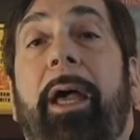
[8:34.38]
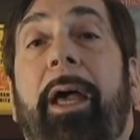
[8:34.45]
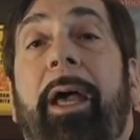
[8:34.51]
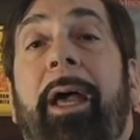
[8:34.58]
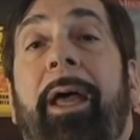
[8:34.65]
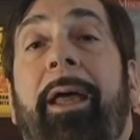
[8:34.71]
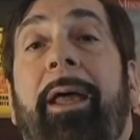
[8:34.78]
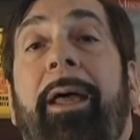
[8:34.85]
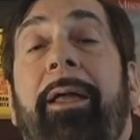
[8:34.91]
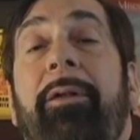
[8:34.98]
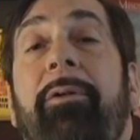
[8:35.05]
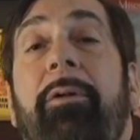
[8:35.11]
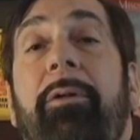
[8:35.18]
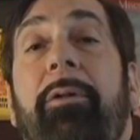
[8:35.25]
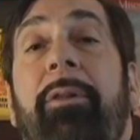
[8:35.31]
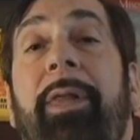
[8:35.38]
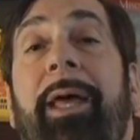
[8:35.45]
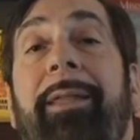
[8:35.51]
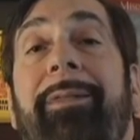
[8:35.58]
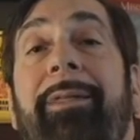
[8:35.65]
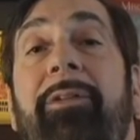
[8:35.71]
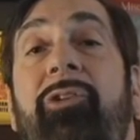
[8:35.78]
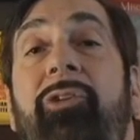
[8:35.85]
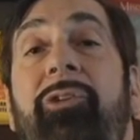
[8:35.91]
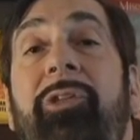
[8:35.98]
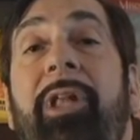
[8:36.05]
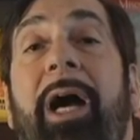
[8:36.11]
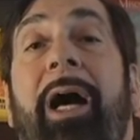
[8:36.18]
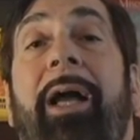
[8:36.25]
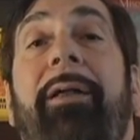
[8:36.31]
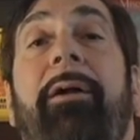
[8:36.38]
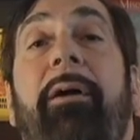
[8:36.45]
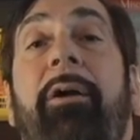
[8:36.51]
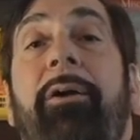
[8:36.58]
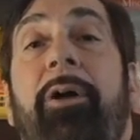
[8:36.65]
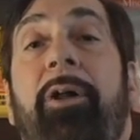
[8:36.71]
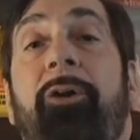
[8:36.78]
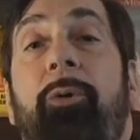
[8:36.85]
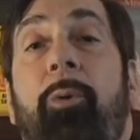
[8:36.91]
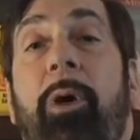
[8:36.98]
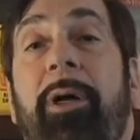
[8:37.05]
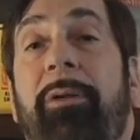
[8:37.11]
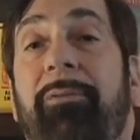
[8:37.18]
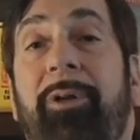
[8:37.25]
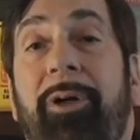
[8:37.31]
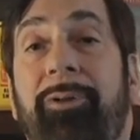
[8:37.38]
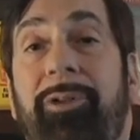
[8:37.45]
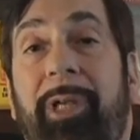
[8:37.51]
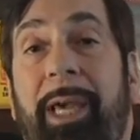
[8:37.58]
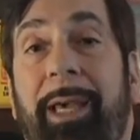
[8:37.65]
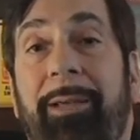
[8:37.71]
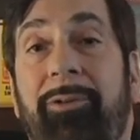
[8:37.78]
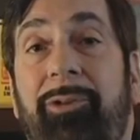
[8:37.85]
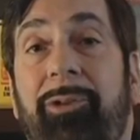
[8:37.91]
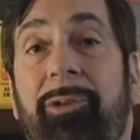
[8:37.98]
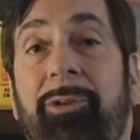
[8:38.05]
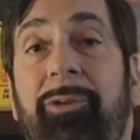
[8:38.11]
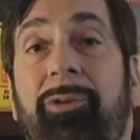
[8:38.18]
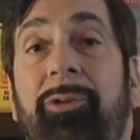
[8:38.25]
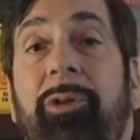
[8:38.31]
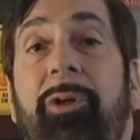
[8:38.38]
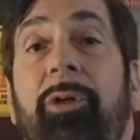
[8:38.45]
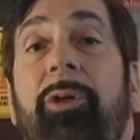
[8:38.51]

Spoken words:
and that this is not another one of those cases